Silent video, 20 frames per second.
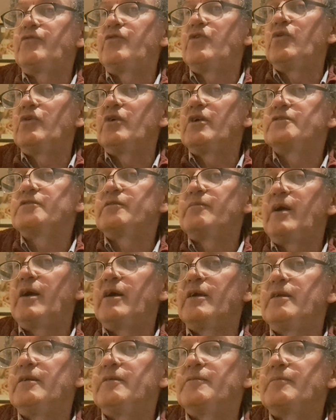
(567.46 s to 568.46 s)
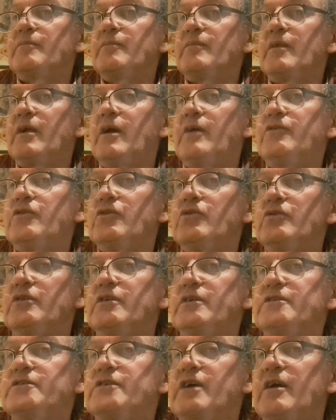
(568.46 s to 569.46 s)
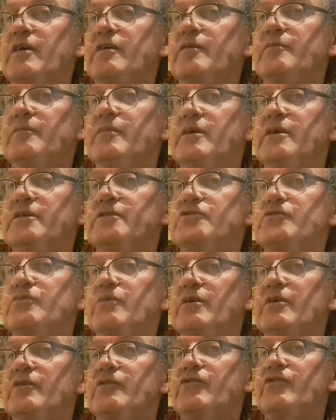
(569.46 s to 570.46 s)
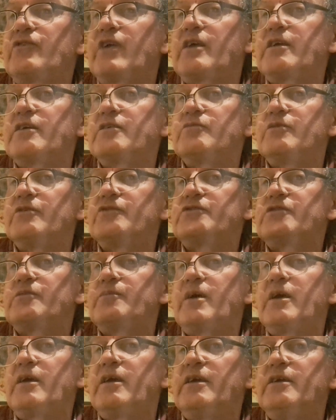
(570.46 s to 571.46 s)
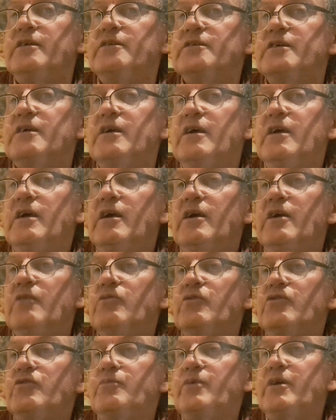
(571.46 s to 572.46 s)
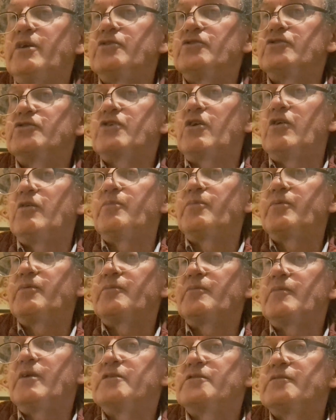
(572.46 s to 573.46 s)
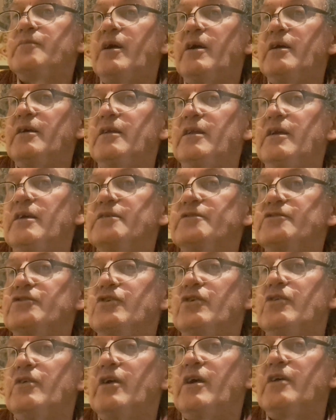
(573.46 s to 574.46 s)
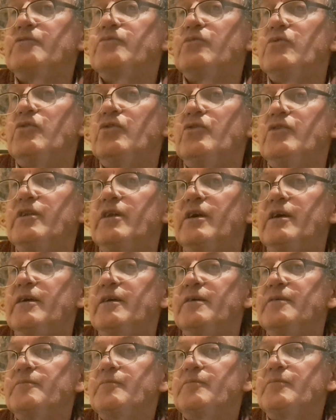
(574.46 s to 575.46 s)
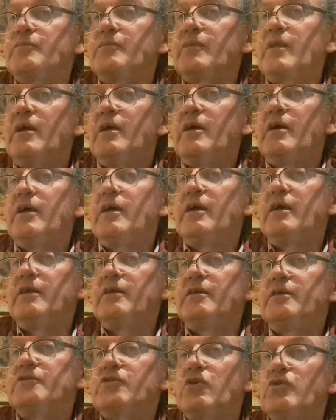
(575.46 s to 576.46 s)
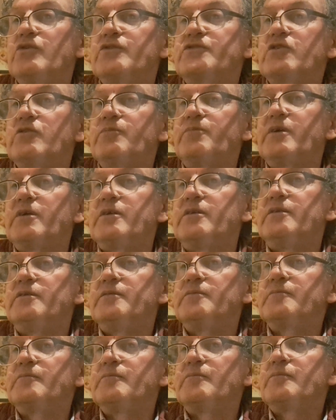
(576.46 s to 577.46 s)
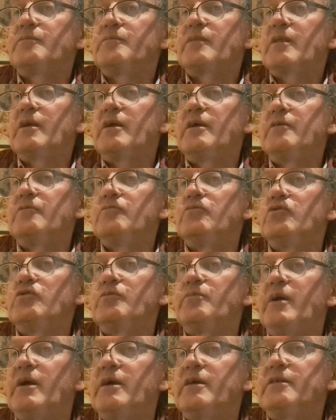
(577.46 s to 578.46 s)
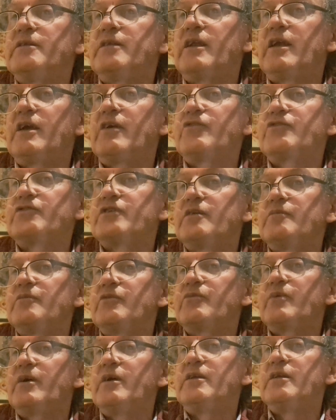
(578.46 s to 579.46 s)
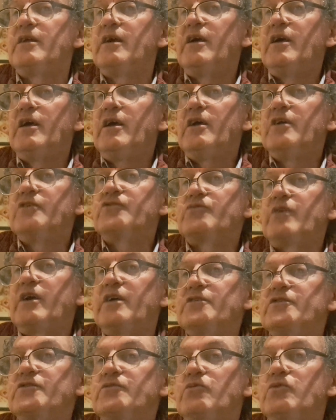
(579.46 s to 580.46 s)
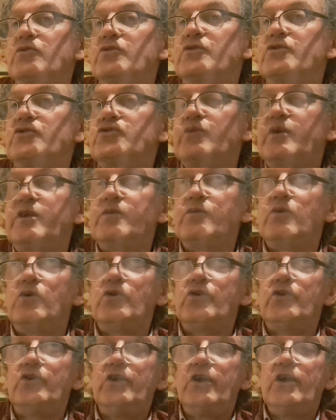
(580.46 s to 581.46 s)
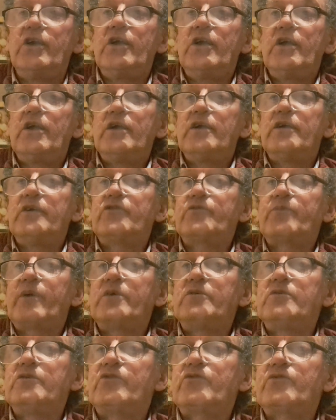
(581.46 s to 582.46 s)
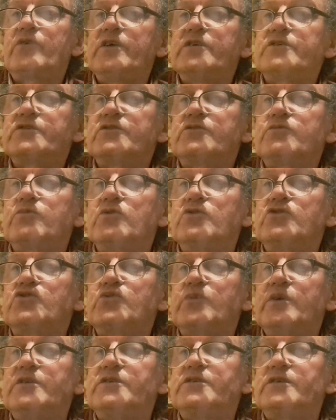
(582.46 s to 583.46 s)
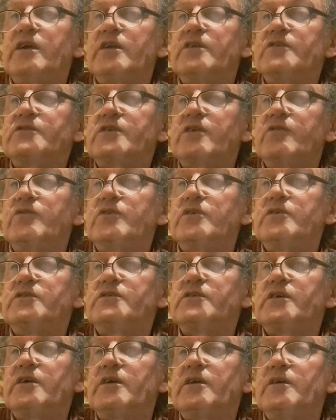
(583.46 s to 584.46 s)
4 at a mile. And the only time it was second was to Baid. He won the Breeders' Cup at a mile last year at one. It hosed up in Woodbine the last time as well. It's rated 121. Inspiral is rated 120 and it's given it